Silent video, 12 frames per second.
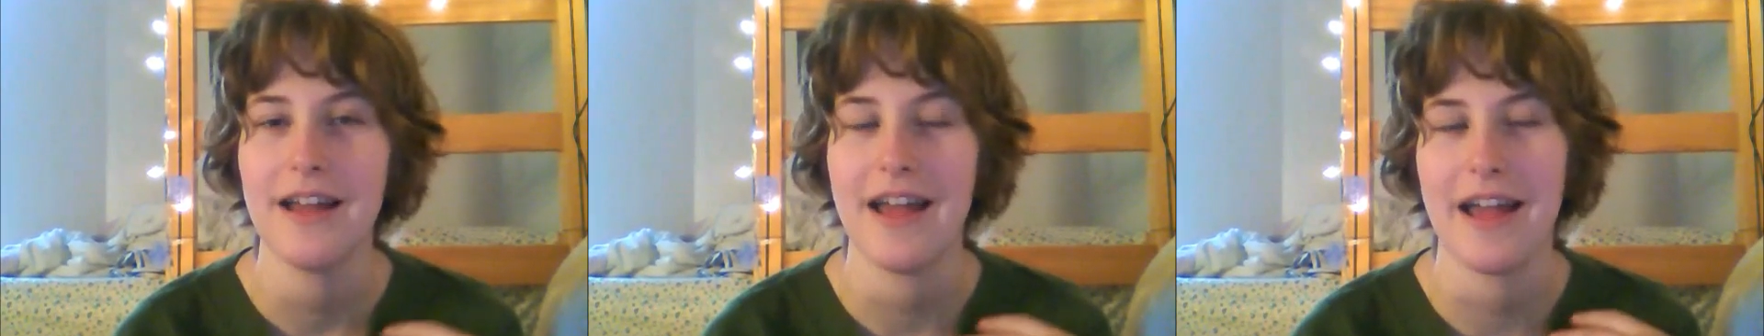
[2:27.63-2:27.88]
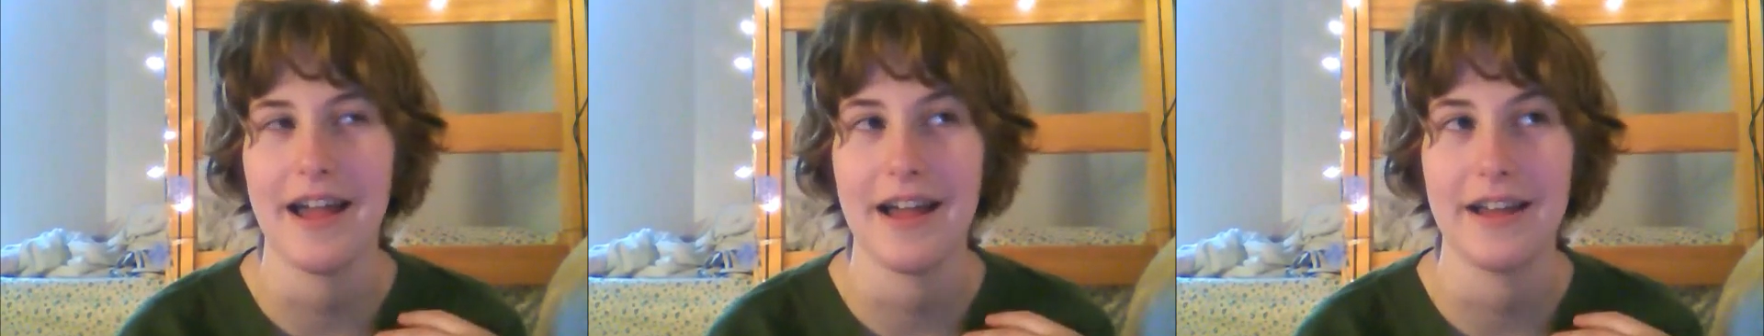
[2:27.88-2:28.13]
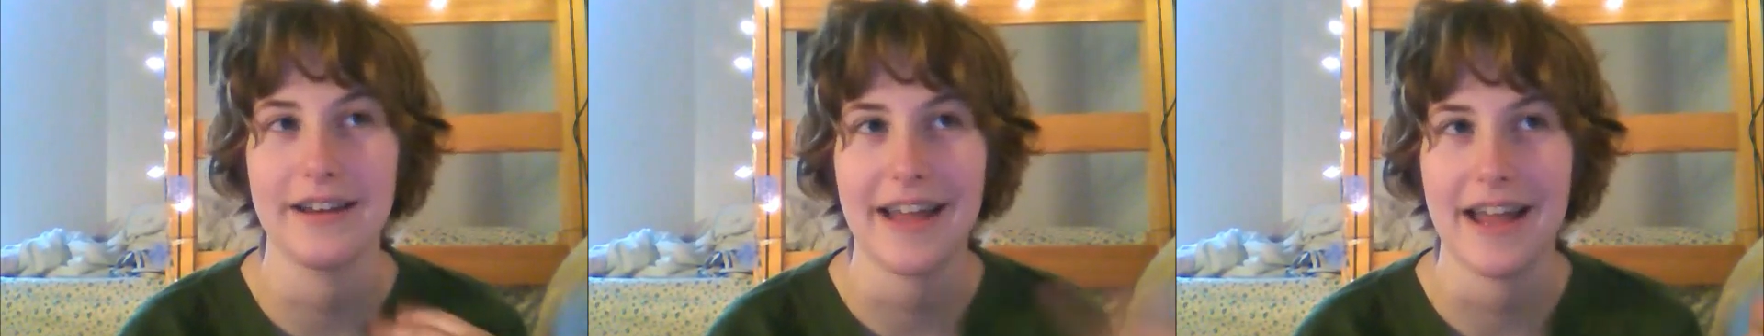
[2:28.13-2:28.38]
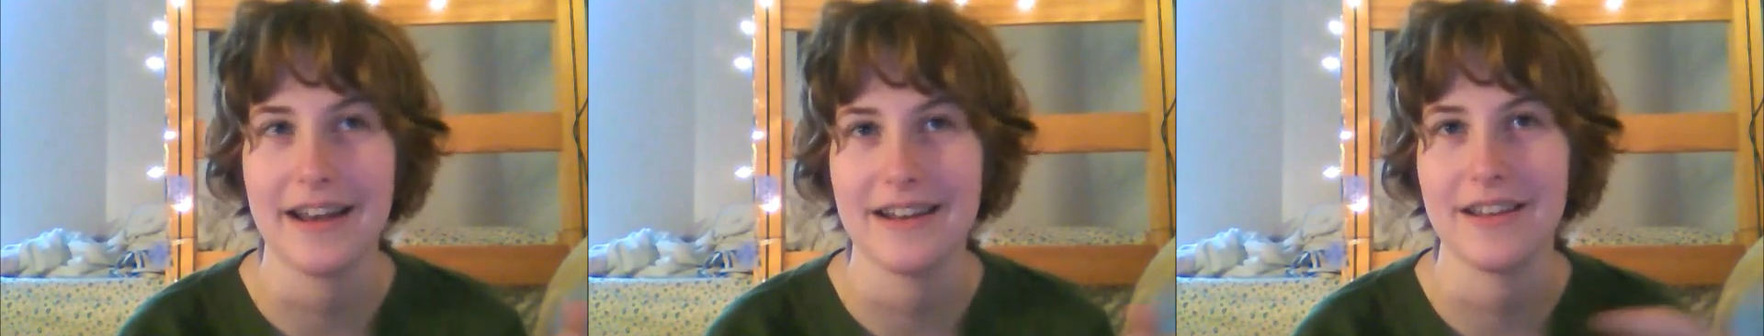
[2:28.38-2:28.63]
and
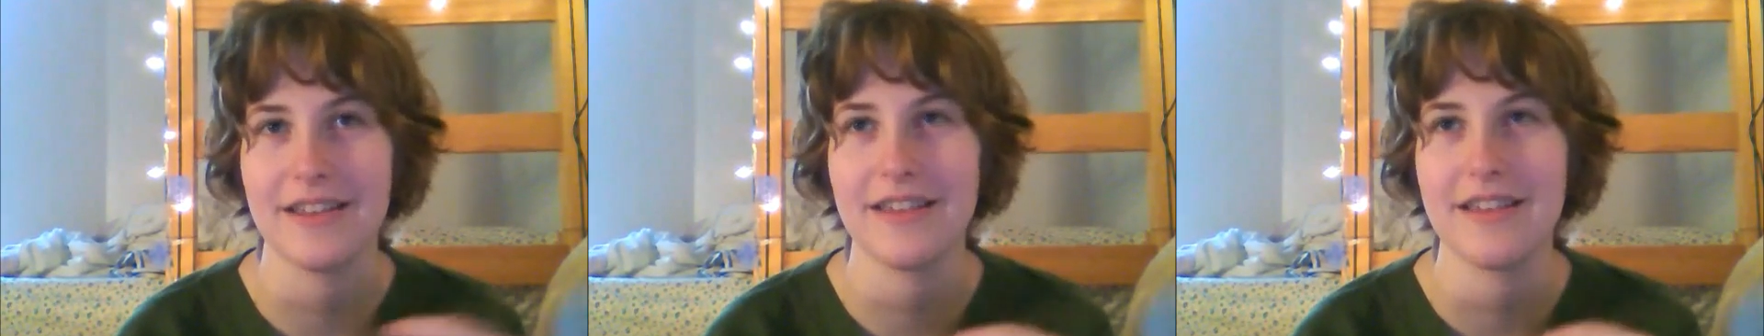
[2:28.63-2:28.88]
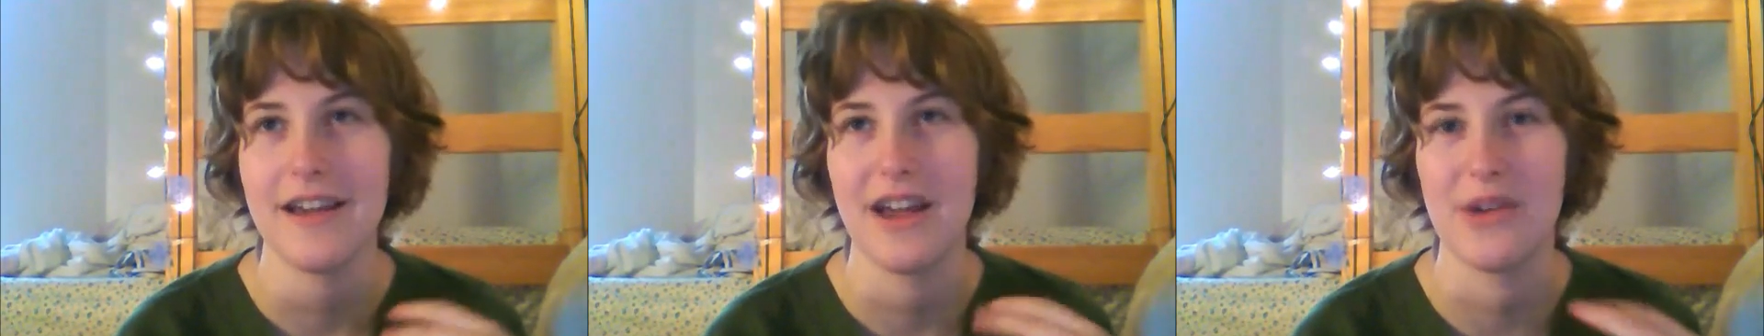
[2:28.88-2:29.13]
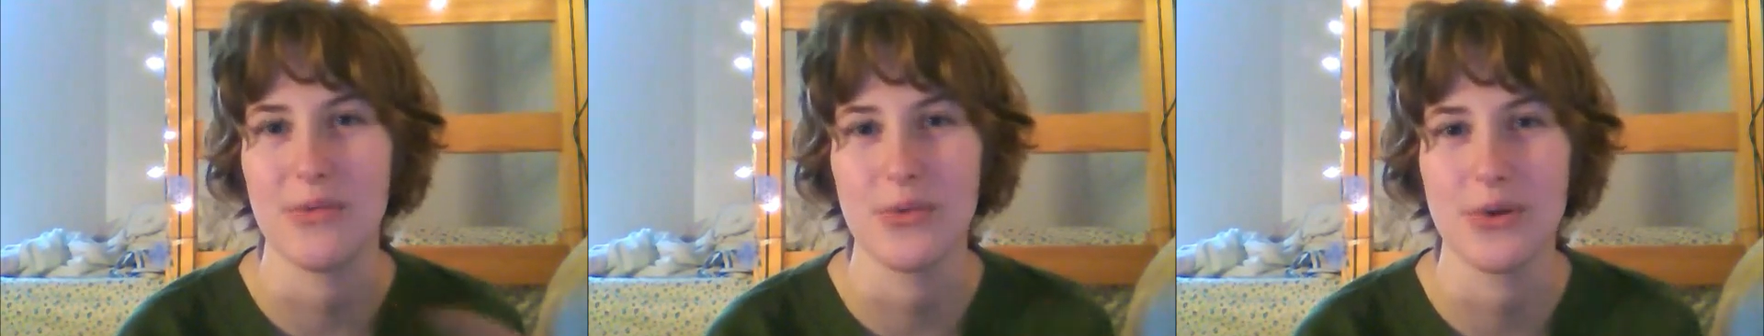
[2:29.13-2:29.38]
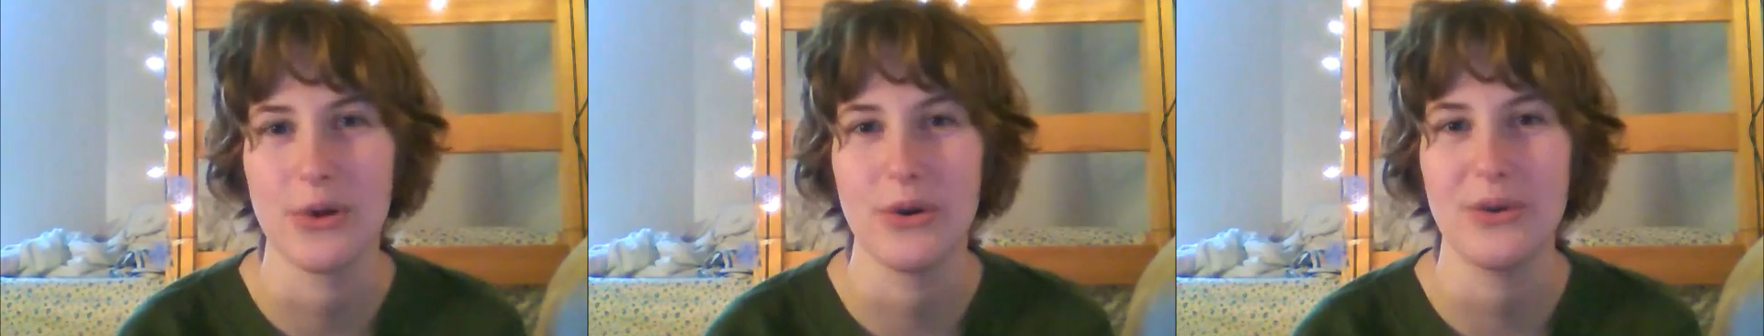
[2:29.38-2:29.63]
Katniss and
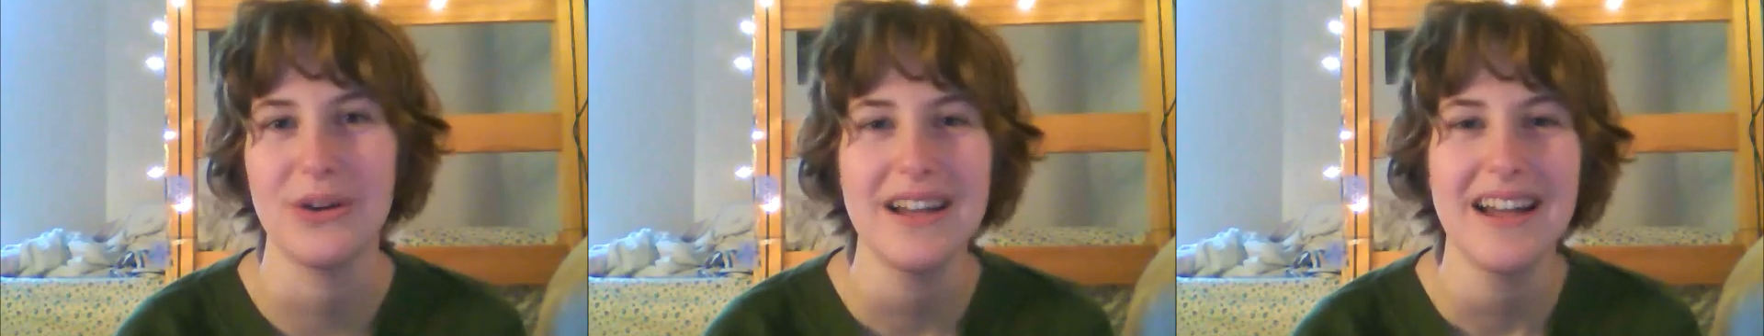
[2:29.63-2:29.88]
Rue,